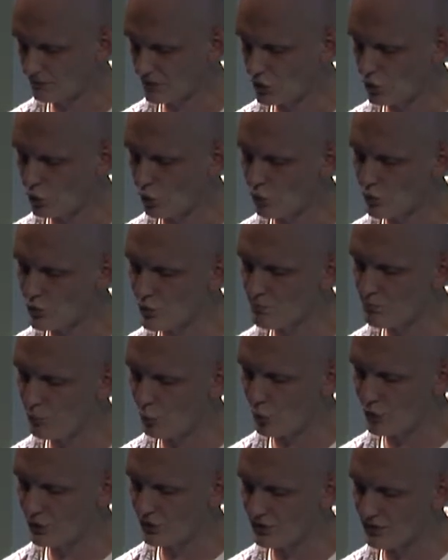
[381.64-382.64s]
those
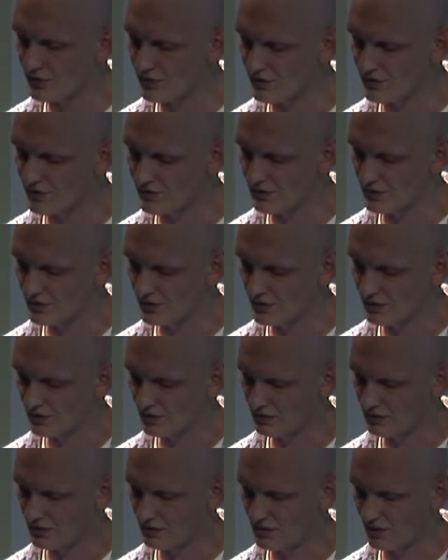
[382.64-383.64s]
pointers
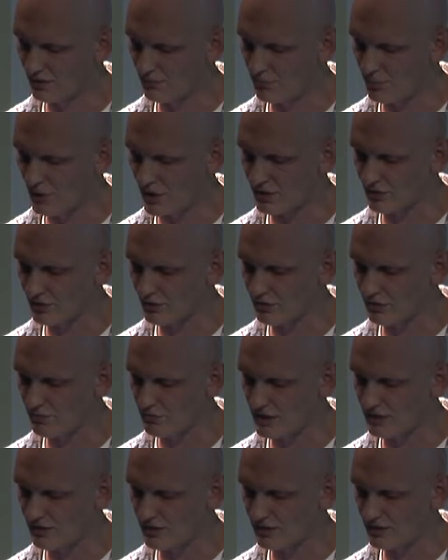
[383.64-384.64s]
that are part of the
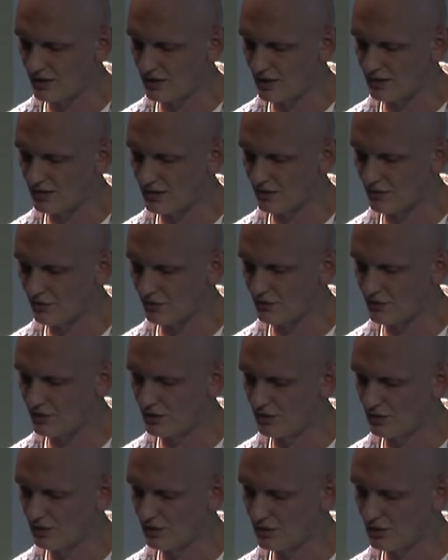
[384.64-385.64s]
metadata of
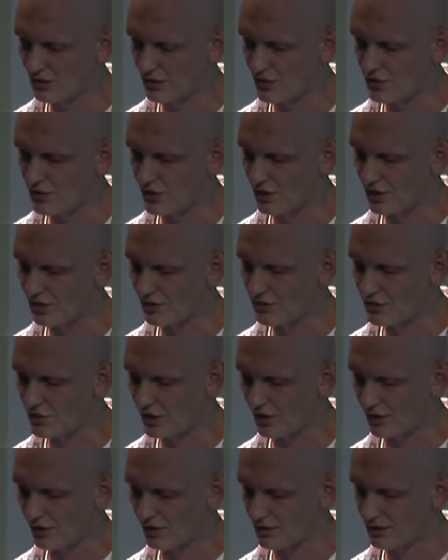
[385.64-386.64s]
the jack and
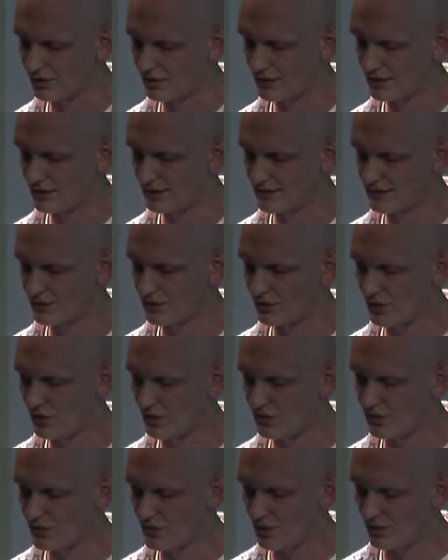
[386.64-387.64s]
chunk. So there
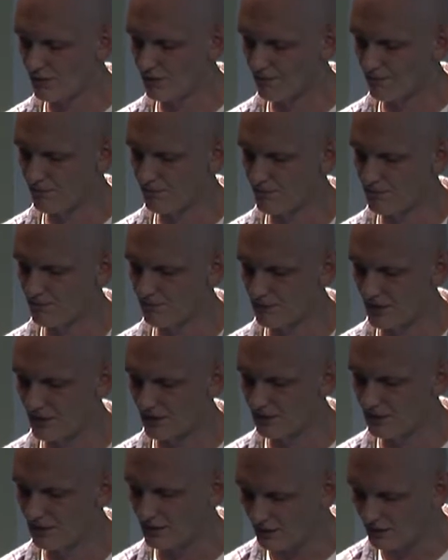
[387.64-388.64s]
is a
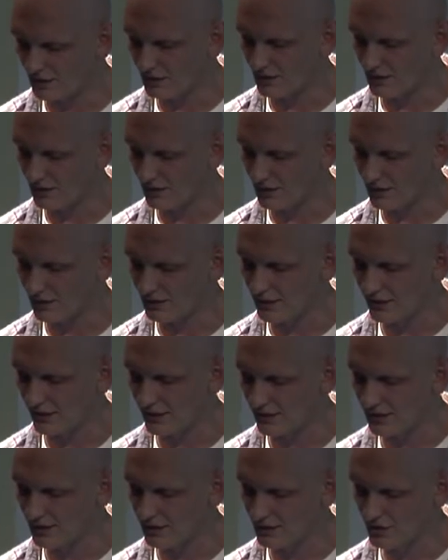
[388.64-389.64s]
an, an
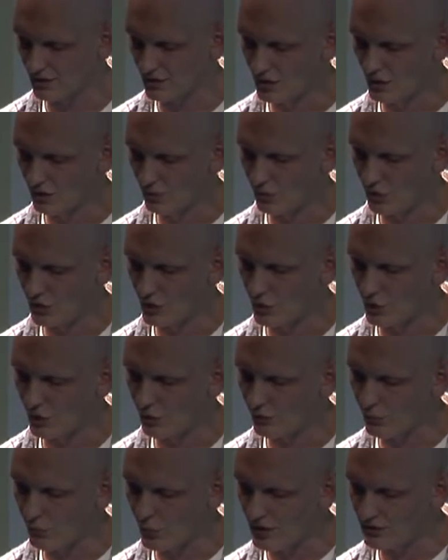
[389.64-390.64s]
attack where
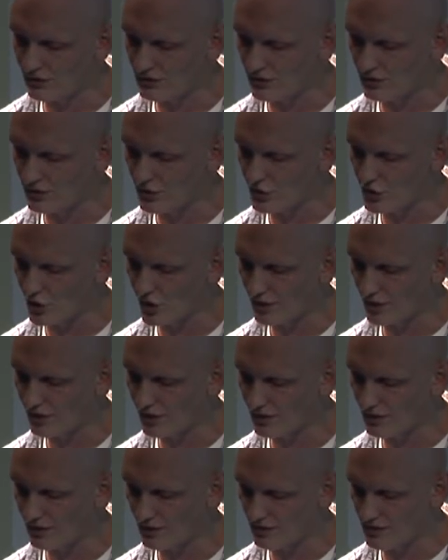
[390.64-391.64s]
you're writing the
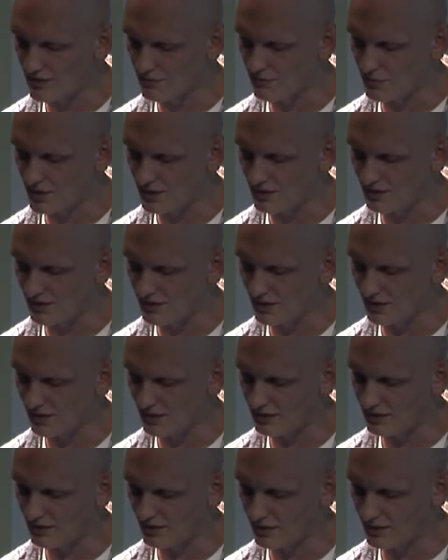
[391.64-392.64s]
chunk and its
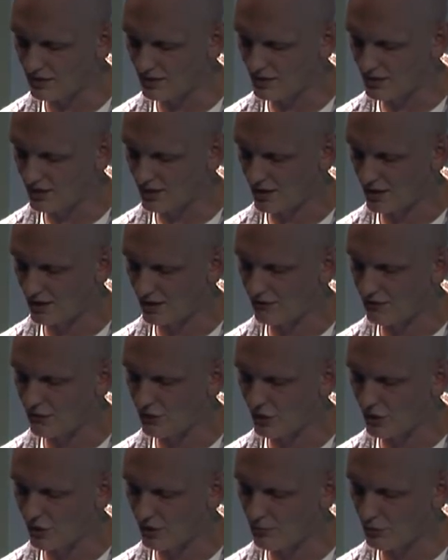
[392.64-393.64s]
metadata, and if
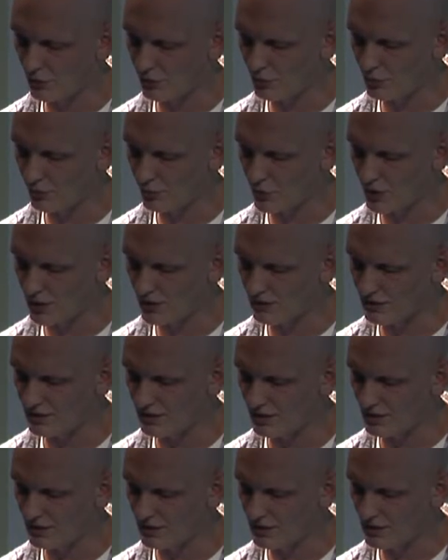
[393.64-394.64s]
you are able to write
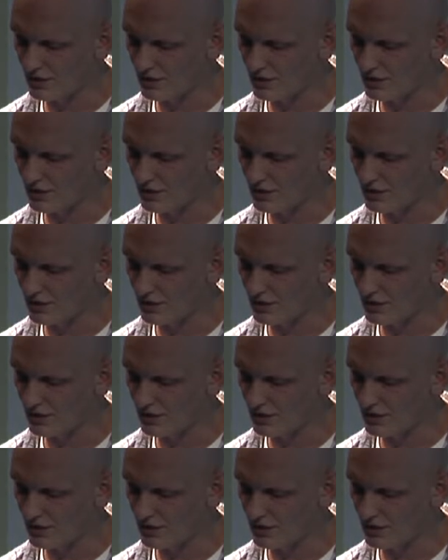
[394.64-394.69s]
the